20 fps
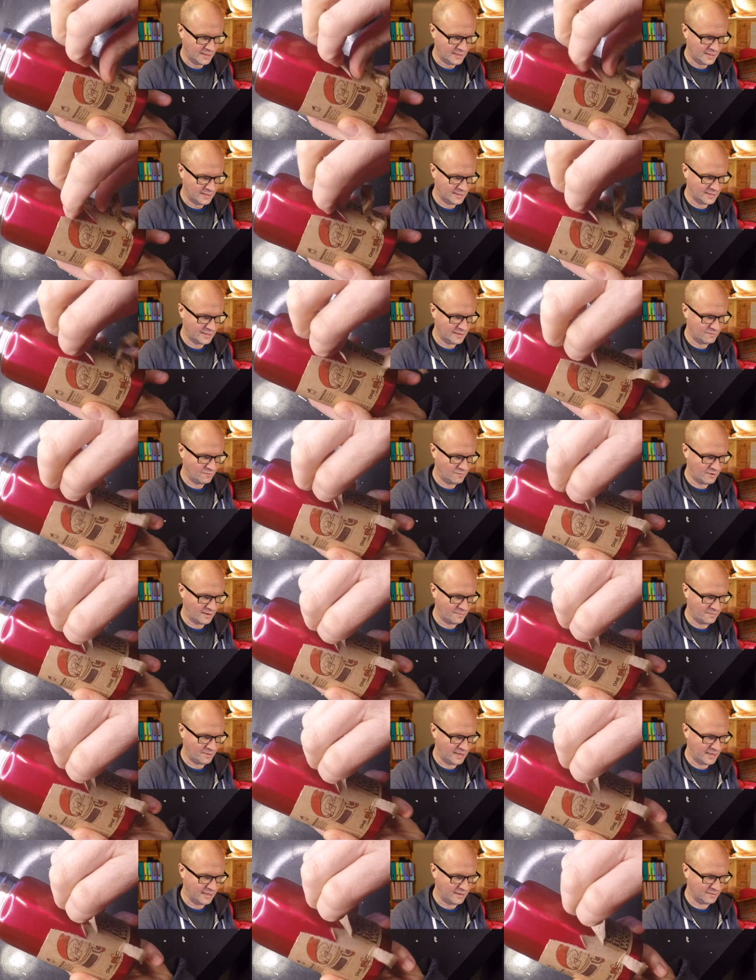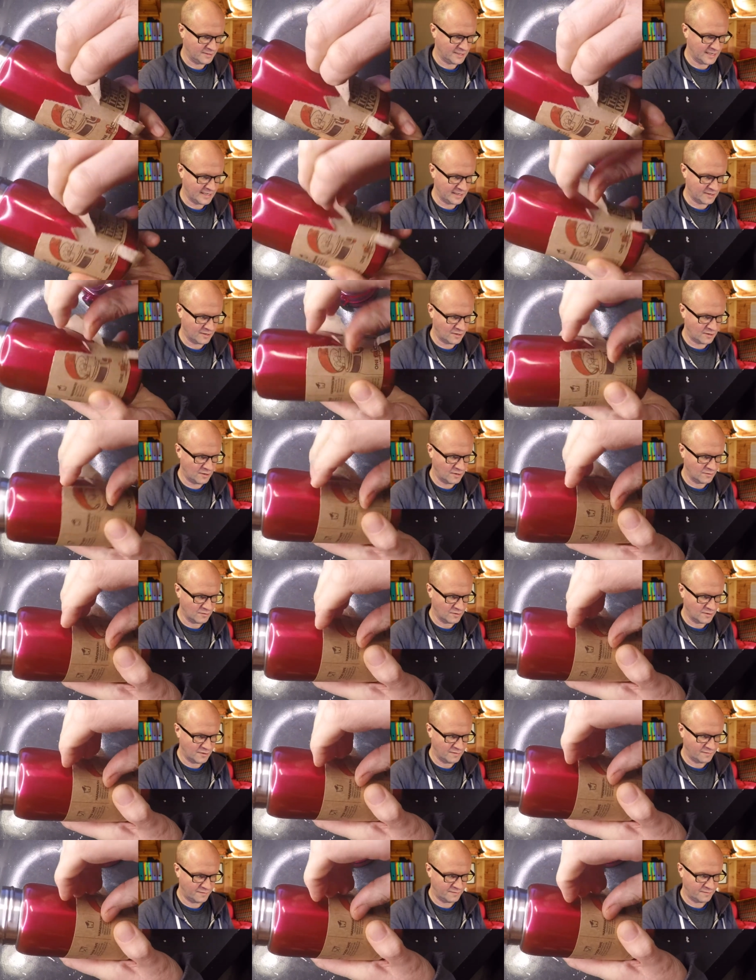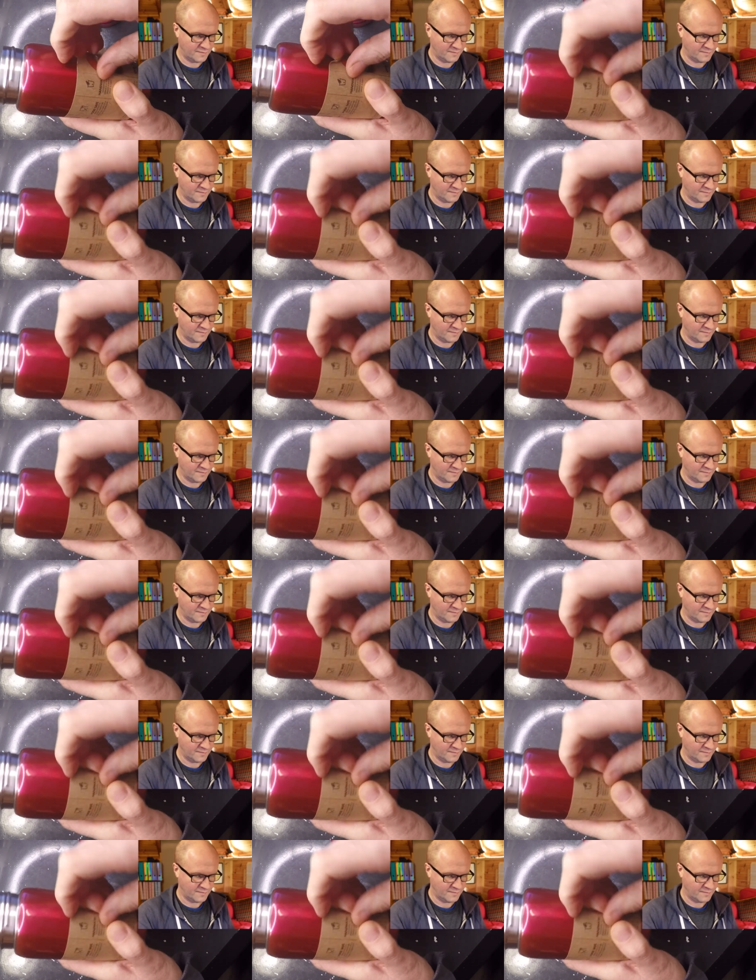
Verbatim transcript: Let's unwrap it. I'll take the collar off.